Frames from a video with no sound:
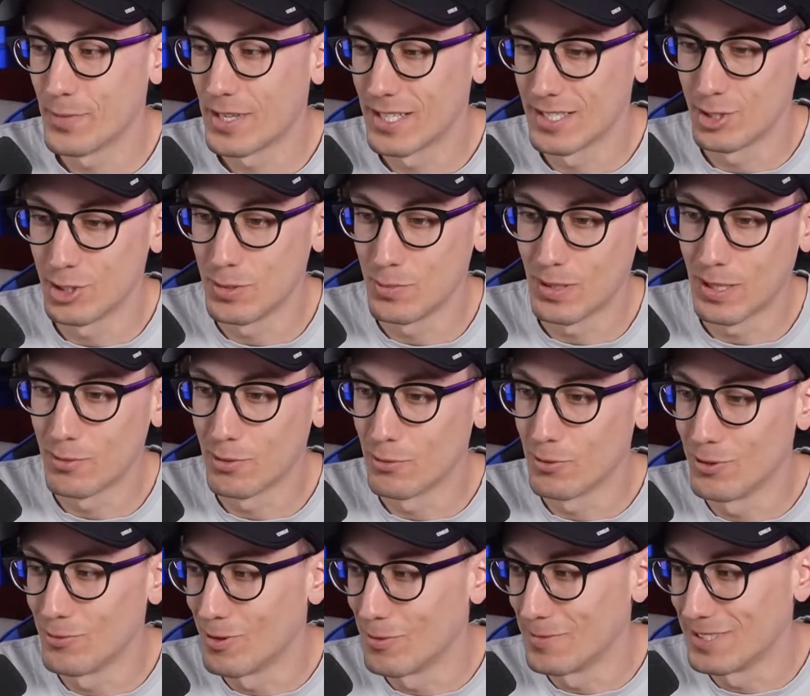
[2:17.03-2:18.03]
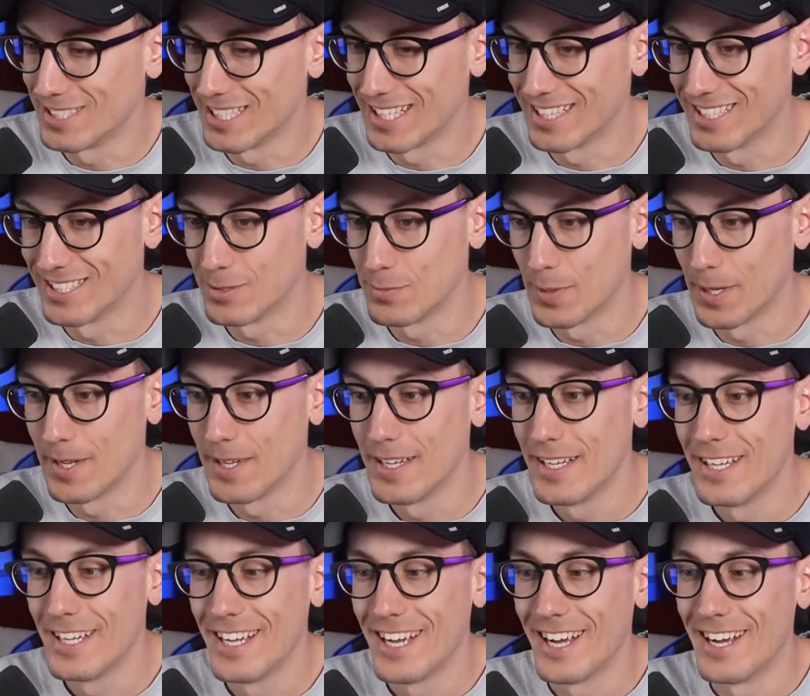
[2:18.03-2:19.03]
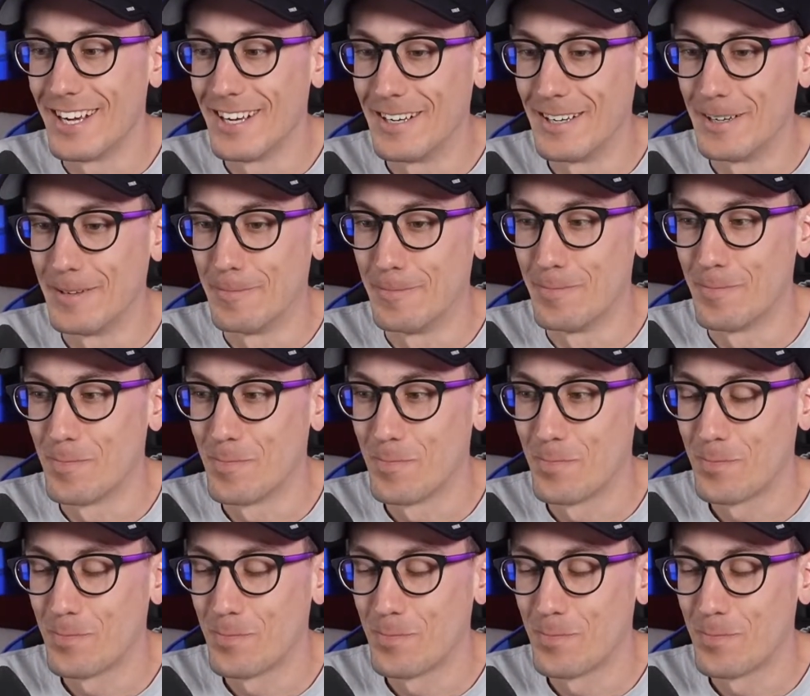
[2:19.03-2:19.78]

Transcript: uh, she probably wouldn't want me saying this, but um,